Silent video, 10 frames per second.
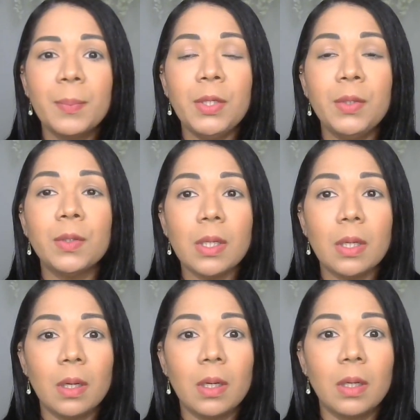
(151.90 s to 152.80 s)
period
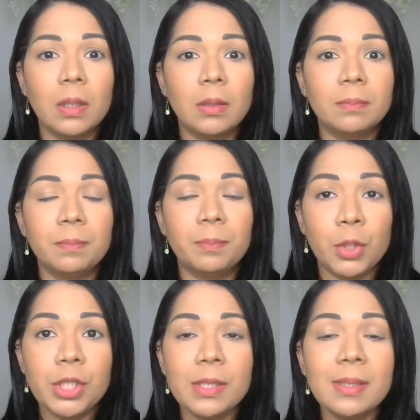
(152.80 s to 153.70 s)
on
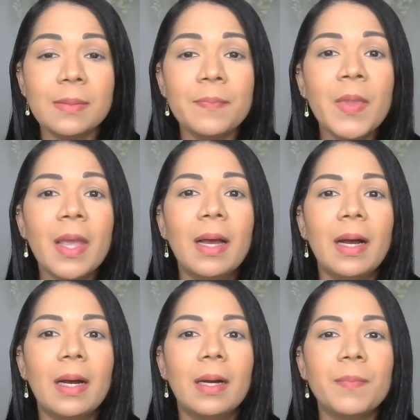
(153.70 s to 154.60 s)
purchase.
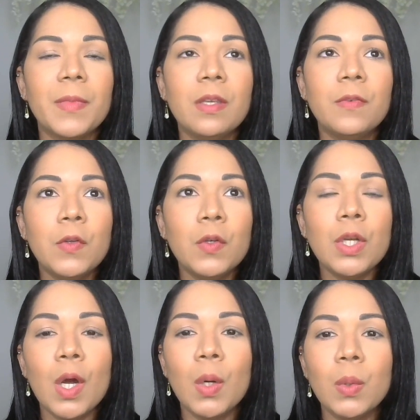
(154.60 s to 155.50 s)
If you
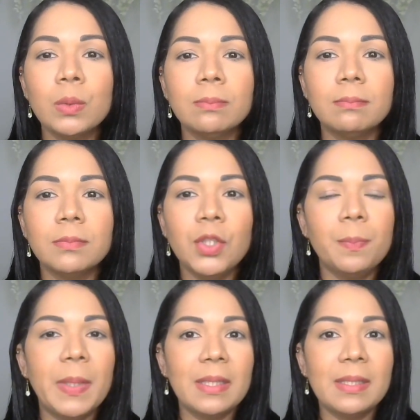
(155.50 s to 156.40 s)
know your
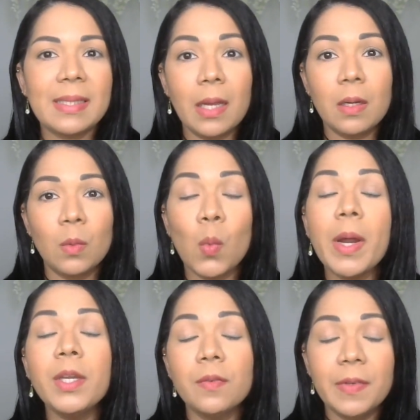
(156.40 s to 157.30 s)
billing cycle,
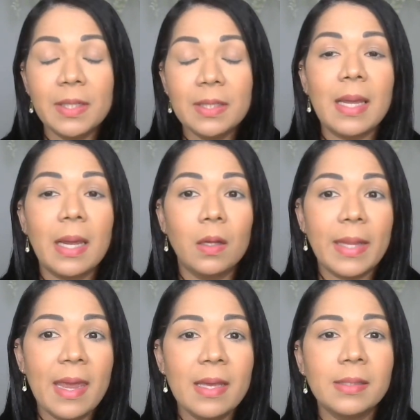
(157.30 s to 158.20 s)
when your billing
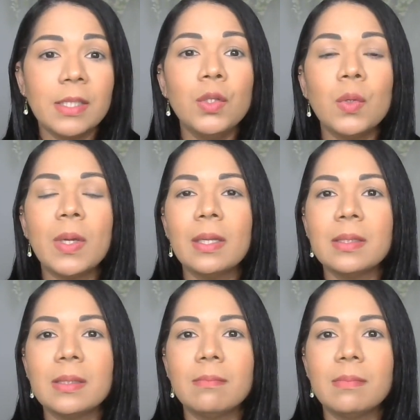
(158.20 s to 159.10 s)
cycle ends, you
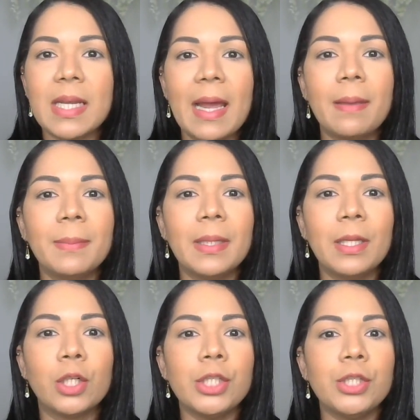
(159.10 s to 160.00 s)
can time
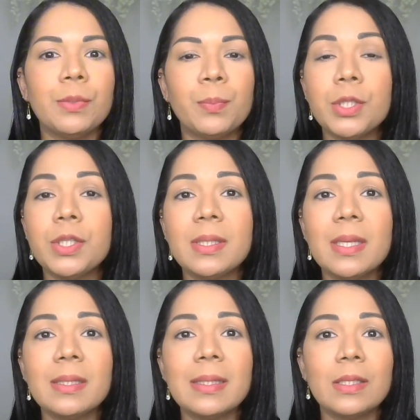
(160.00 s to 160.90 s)
larger
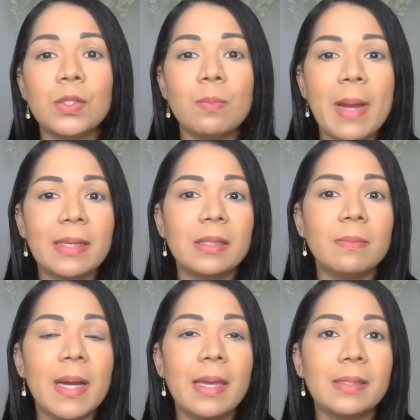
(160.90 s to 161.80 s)
purchases to
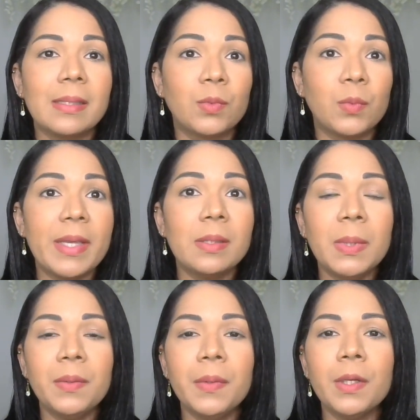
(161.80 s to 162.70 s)
maximize the grace
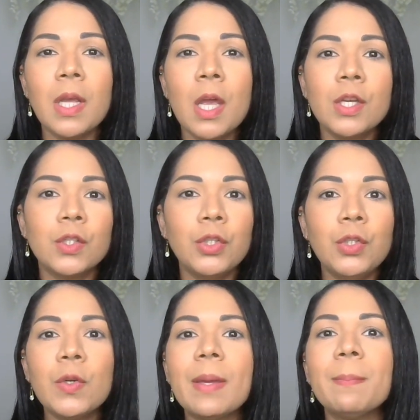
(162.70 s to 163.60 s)
period. So
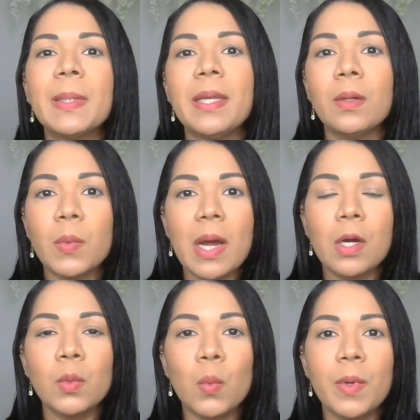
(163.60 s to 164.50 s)
you can play
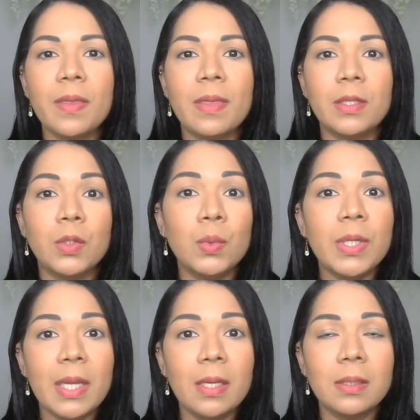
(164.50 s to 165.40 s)
around with the due
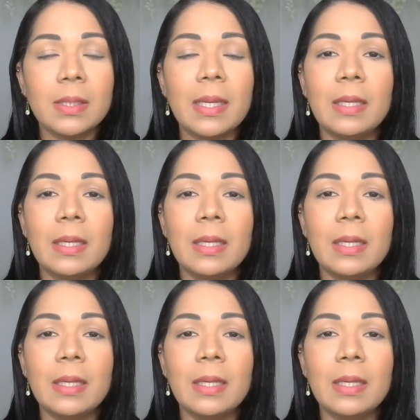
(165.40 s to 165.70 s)
dates